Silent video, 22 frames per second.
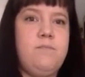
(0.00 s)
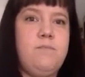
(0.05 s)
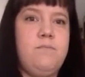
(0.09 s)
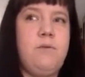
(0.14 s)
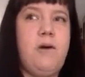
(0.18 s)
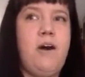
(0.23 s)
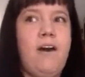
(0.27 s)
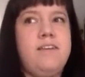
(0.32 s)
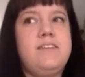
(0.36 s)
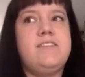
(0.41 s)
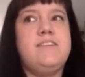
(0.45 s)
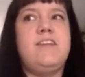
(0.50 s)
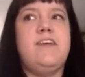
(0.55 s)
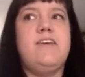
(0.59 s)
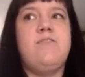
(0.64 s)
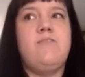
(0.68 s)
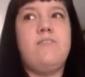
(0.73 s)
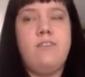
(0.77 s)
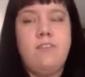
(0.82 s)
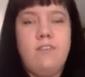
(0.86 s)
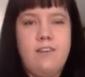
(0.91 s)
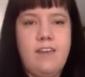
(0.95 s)

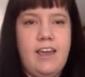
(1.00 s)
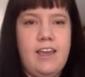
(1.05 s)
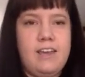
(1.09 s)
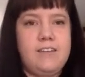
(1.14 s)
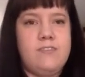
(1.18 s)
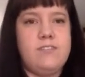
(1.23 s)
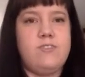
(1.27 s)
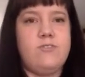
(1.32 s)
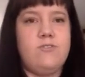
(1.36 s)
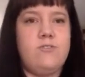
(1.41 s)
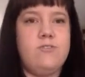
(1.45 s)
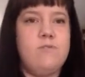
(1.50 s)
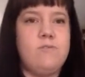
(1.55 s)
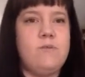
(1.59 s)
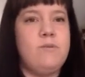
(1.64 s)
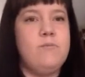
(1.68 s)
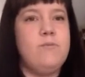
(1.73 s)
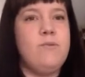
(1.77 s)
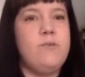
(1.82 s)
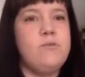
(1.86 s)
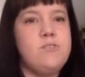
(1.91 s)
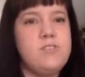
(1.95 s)
positive, nice group,
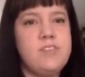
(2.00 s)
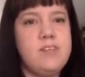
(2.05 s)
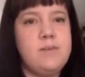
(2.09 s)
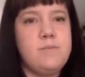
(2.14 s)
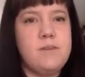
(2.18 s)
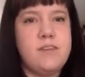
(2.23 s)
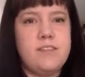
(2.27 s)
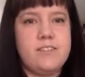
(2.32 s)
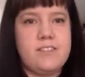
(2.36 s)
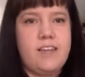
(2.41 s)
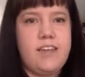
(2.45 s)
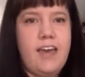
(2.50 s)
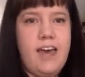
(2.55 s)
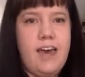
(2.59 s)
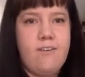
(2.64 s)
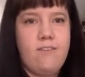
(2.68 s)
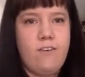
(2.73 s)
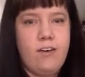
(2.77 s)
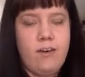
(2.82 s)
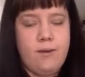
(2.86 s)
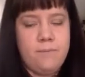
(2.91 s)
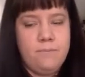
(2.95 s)
mostly because I
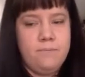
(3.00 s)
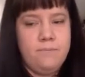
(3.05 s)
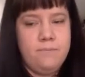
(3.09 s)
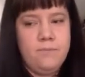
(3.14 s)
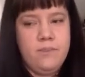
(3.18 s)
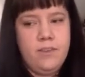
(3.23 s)
have, um,